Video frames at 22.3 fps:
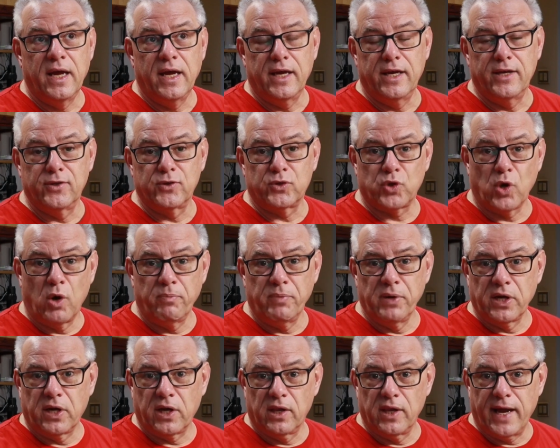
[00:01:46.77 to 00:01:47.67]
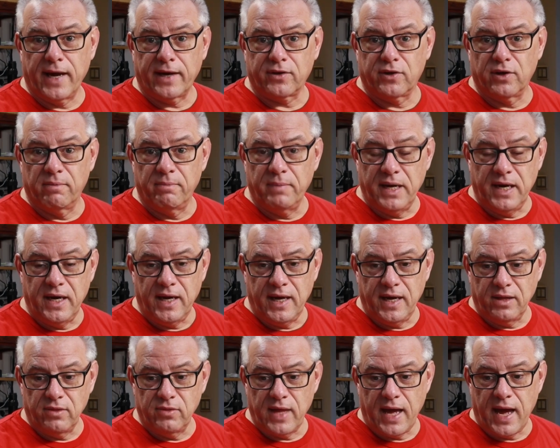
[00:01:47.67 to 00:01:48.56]
is open collector,
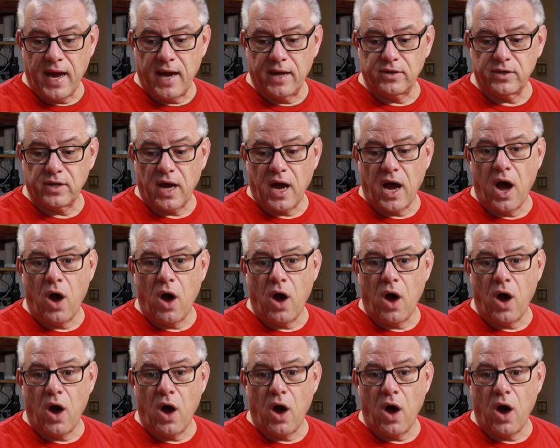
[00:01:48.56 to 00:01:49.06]
meaning that